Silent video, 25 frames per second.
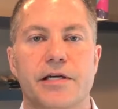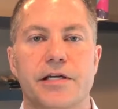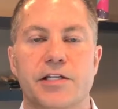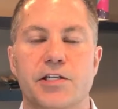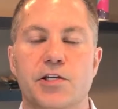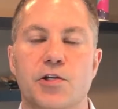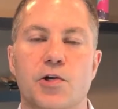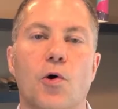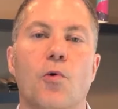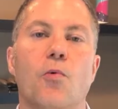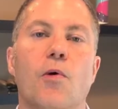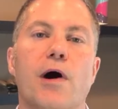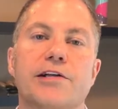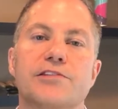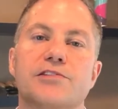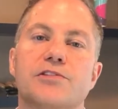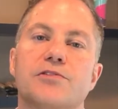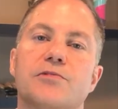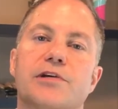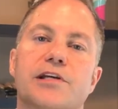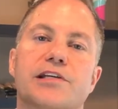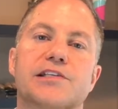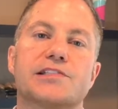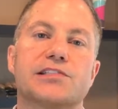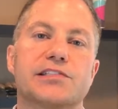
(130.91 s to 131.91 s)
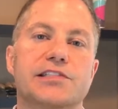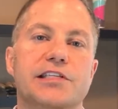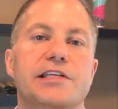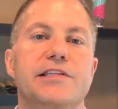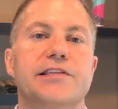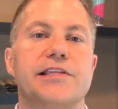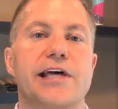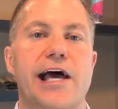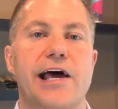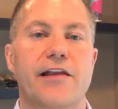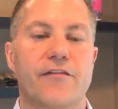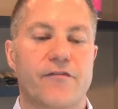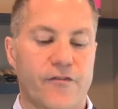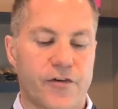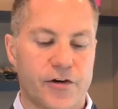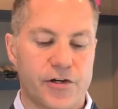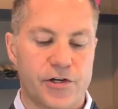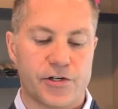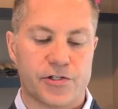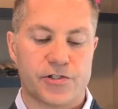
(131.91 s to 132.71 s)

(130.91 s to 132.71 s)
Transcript: You don't want to exceed that for your